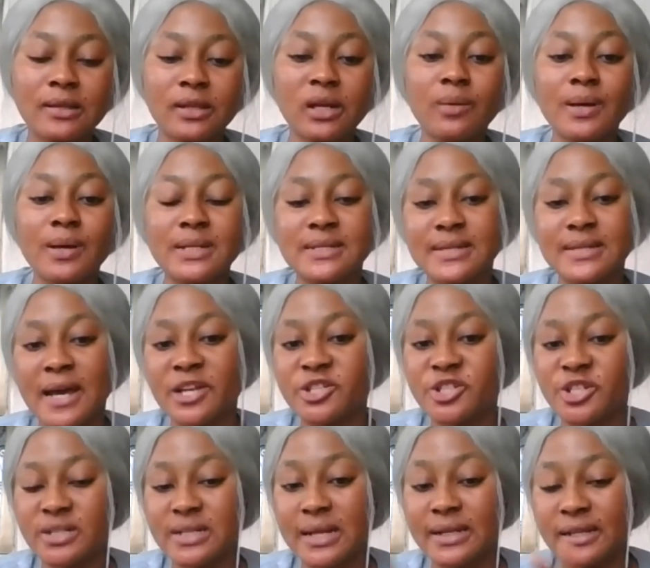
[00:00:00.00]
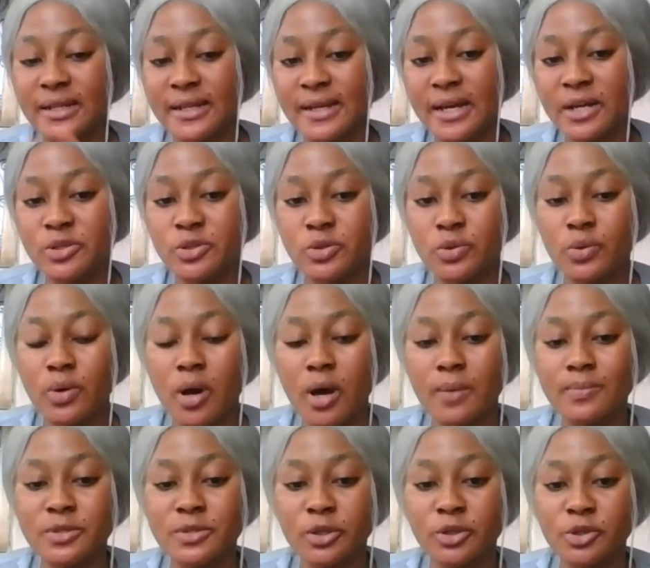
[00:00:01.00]
the layer
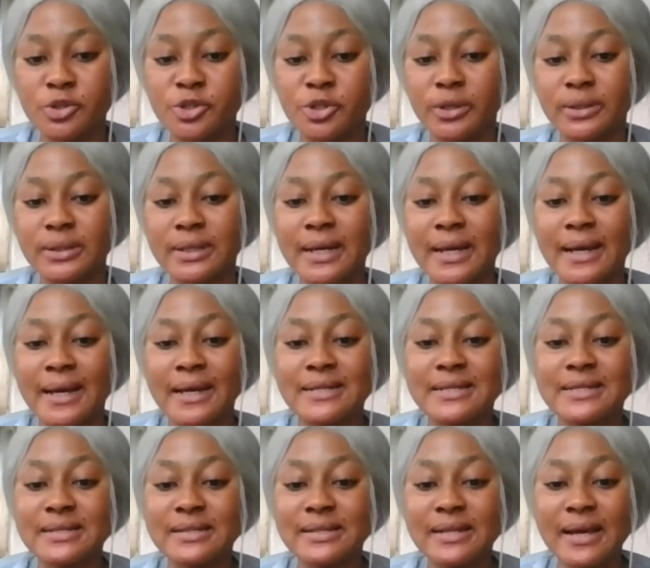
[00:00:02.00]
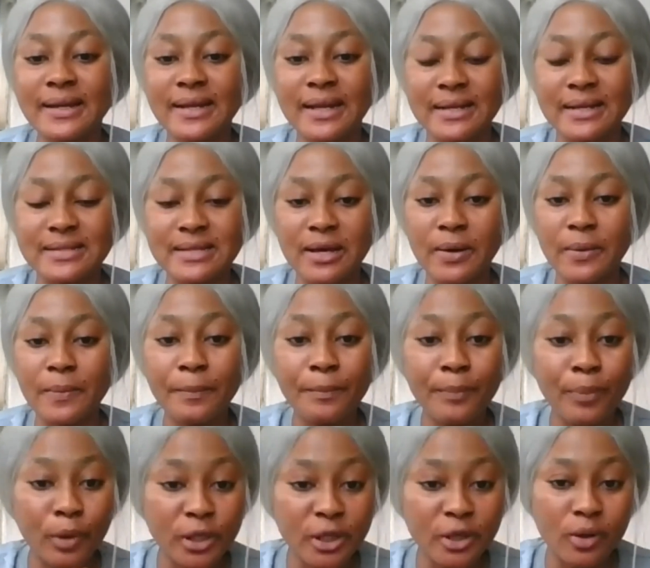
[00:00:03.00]
2 solution, it is clear that
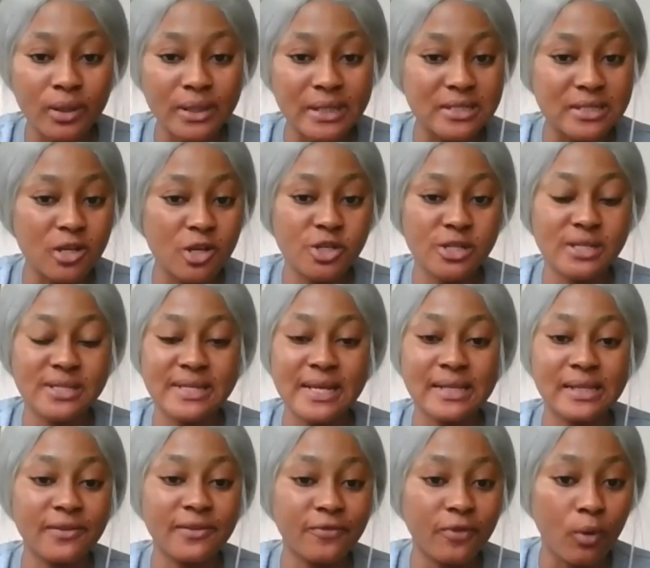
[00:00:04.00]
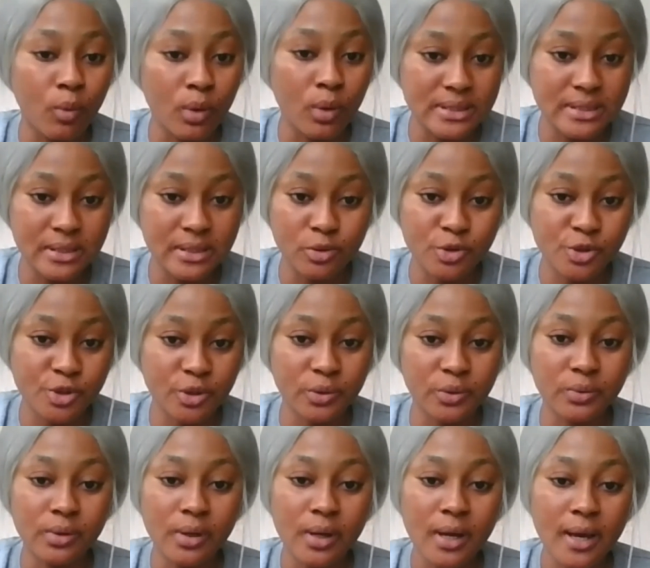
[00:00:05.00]
Polygon is not just settling for one solution,